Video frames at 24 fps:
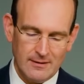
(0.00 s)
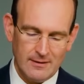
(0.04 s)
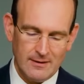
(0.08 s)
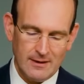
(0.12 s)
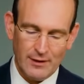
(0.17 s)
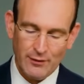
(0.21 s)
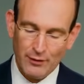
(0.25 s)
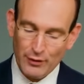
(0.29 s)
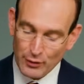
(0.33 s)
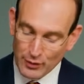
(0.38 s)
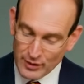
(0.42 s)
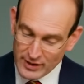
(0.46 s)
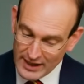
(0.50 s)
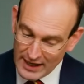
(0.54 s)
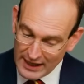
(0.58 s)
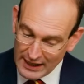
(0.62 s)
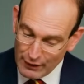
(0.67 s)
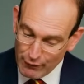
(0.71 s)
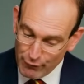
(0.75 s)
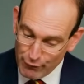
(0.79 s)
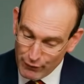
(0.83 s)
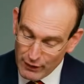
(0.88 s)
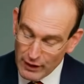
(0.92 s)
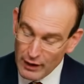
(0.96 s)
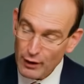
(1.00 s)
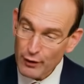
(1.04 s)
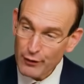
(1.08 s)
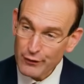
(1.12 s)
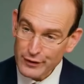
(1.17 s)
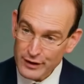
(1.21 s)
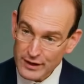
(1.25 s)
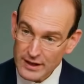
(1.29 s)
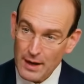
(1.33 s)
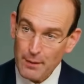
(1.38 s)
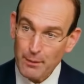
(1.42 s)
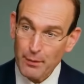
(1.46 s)
if there is any fear of
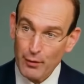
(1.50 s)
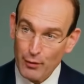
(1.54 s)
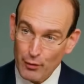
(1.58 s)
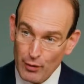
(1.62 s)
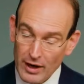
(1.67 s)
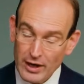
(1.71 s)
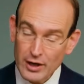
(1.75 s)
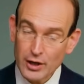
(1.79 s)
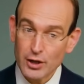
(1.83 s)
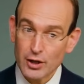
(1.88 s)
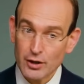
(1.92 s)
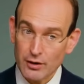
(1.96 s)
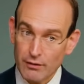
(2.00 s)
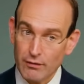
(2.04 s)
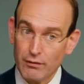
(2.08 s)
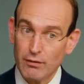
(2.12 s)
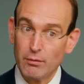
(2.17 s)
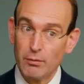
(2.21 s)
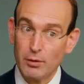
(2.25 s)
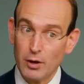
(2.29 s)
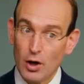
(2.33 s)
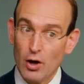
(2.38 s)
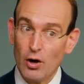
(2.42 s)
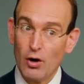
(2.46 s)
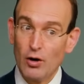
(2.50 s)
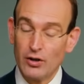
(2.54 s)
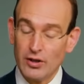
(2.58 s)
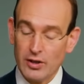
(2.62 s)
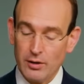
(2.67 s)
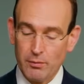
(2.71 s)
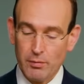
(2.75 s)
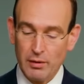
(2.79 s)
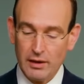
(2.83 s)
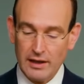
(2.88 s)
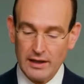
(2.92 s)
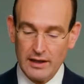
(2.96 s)
separation from God in
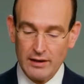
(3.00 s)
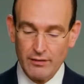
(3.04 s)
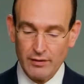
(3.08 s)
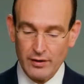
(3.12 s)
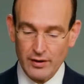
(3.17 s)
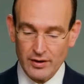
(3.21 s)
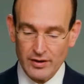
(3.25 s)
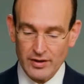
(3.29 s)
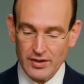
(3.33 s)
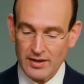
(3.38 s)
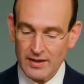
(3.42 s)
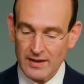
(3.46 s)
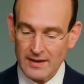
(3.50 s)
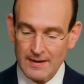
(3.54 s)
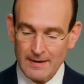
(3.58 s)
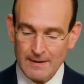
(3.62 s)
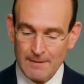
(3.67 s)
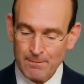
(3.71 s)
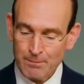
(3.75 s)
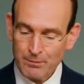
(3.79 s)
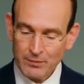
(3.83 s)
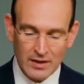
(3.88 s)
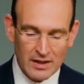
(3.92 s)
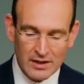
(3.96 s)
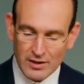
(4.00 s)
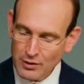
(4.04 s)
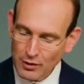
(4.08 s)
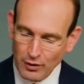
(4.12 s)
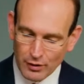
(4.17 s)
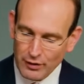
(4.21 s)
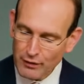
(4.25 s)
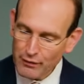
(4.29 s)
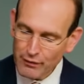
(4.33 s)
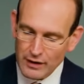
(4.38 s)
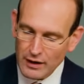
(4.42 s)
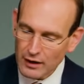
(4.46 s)
believers, it's not
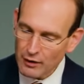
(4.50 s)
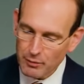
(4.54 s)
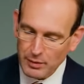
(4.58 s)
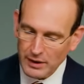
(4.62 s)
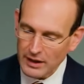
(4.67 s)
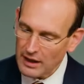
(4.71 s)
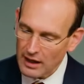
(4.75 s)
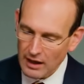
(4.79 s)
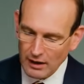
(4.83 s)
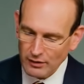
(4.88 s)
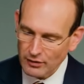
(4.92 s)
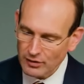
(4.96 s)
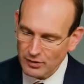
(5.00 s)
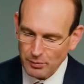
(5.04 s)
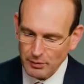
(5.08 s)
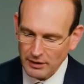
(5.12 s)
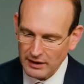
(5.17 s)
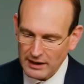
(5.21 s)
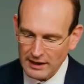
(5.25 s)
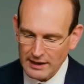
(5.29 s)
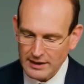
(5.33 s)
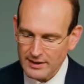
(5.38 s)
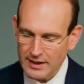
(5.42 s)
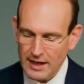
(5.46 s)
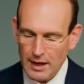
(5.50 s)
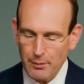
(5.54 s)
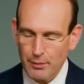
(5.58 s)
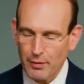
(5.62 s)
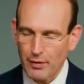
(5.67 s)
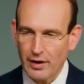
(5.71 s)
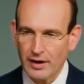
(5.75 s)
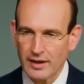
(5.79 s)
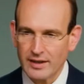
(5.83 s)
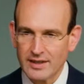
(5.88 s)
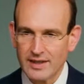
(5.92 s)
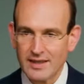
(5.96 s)
the fear of being ultimately
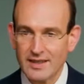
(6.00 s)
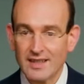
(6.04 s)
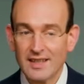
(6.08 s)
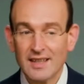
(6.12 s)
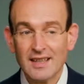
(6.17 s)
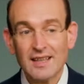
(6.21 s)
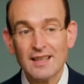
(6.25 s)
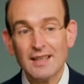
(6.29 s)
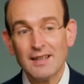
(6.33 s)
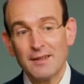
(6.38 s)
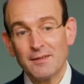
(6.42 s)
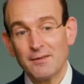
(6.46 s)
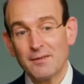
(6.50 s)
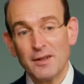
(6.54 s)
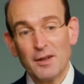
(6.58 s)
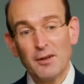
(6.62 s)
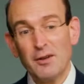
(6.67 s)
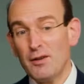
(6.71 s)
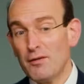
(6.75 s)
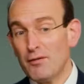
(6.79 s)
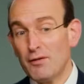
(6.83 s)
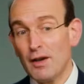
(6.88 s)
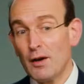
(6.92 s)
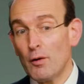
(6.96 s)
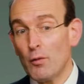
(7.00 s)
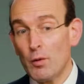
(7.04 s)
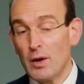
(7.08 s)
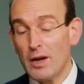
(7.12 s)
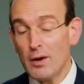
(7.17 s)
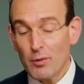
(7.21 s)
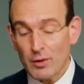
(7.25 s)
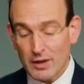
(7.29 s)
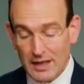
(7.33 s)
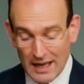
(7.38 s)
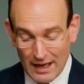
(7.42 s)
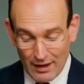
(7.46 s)
separated. The only fear we
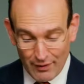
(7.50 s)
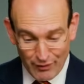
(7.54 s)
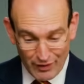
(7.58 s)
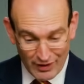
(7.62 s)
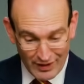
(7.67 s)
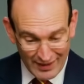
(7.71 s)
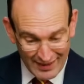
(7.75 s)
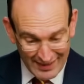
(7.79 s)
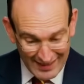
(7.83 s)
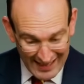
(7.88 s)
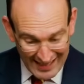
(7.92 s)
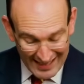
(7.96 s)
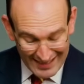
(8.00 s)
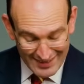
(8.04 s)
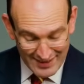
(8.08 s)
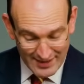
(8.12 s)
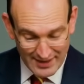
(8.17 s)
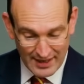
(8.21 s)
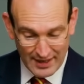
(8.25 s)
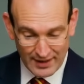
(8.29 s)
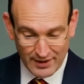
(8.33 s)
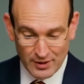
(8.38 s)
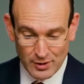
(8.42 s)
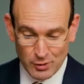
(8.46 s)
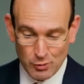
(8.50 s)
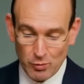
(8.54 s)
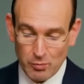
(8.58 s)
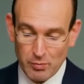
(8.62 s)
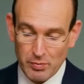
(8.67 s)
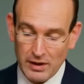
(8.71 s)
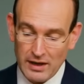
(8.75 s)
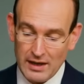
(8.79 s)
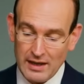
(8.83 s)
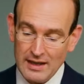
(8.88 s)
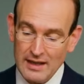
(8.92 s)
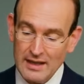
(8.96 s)
would have in that sense would
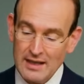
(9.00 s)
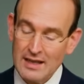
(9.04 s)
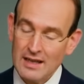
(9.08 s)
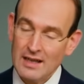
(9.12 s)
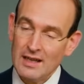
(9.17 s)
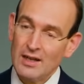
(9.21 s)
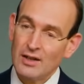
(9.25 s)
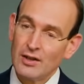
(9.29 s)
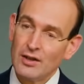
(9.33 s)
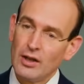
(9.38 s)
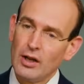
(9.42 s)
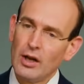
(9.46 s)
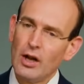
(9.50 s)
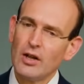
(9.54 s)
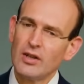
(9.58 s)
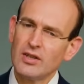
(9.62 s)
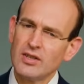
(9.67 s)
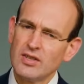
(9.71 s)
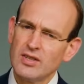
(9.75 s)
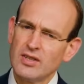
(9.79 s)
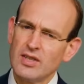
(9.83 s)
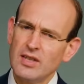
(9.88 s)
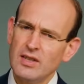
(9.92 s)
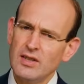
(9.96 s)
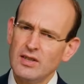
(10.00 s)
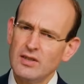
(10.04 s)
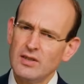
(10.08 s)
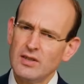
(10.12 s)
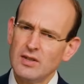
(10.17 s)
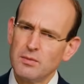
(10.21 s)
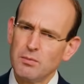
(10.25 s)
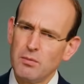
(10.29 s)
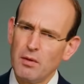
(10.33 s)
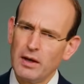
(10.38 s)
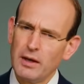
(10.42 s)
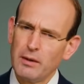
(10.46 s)
be that our
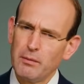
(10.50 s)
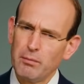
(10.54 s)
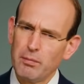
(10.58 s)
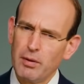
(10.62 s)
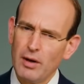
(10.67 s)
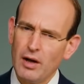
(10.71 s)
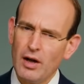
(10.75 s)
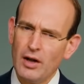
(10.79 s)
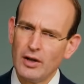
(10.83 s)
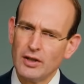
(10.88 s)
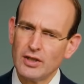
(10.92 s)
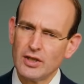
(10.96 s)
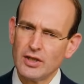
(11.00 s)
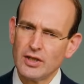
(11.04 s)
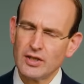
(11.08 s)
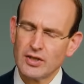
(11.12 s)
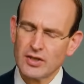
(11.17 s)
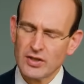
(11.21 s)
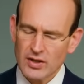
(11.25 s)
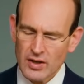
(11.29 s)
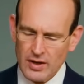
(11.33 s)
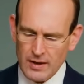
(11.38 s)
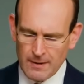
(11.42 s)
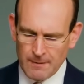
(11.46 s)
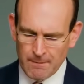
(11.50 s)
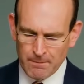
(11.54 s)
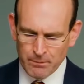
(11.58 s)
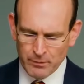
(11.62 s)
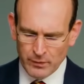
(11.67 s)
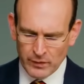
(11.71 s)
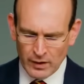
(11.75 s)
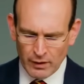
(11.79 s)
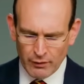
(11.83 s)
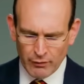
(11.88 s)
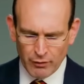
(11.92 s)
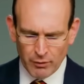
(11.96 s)
sins might part us
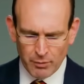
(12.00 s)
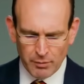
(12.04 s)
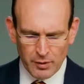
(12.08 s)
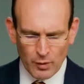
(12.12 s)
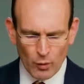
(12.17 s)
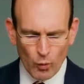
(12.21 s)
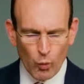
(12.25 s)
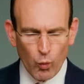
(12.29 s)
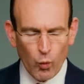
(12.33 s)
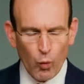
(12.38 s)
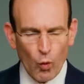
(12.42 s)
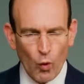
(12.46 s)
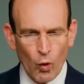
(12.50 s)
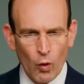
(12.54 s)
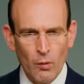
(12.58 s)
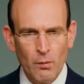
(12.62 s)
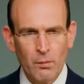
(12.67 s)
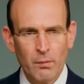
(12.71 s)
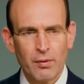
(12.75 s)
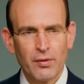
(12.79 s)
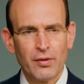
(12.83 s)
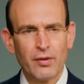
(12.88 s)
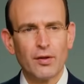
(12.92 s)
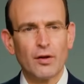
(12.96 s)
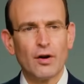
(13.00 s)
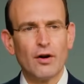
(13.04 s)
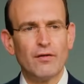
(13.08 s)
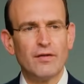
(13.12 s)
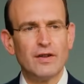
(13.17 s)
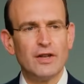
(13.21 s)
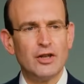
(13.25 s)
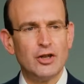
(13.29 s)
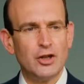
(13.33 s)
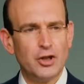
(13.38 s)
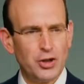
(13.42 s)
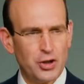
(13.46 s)
from the warmth of
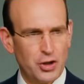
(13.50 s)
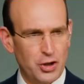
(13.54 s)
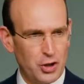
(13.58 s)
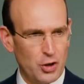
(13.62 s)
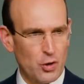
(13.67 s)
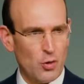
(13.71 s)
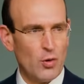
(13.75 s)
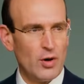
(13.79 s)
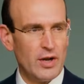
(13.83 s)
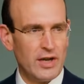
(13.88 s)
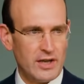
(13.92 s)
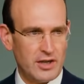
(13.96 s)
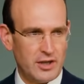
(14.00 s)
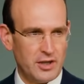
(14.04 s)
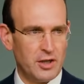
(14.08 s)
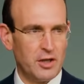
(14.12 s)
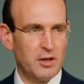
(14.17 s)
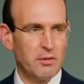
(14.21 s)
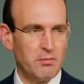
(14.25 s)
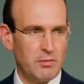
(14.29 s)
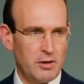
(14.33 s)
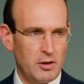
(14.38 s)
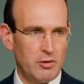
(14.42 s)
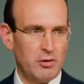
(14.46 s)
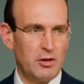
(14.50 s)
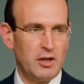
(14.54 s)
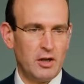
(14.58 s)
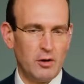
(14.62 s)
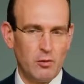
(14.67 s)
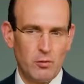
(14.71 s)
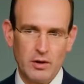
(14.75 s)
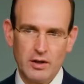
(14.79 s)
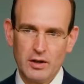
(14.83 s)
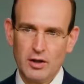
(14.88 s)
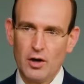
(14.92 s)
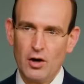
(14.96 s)
enjoyed communion
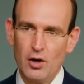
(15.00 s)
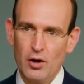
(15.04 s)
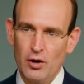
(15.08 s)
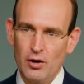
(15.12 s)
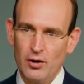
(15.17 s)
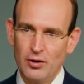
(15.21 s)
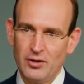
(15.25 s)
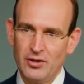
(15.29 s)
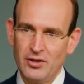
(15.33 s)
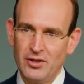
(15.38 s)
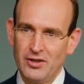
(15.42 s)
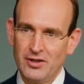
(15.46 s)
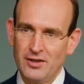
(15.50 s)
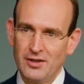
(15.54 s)
with God.